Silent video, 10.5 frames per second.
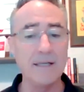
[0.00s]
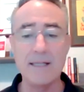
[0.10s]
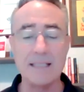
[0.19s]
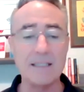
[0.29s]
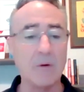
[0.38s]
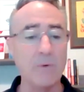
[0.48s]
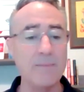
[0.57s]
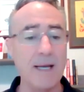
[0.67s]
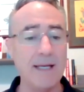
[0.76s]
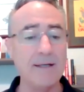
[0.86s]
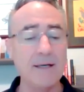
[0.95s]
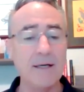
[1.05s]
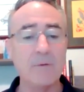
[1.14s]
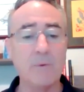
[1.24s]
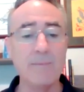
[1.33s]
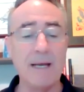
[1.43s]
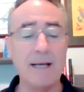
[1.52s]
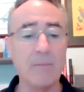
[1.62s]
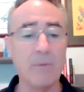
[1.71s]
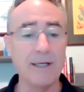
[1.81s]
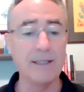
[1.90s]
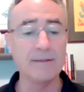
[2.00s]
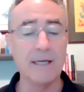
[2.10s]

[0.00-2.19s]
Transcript: and that's how we made our money.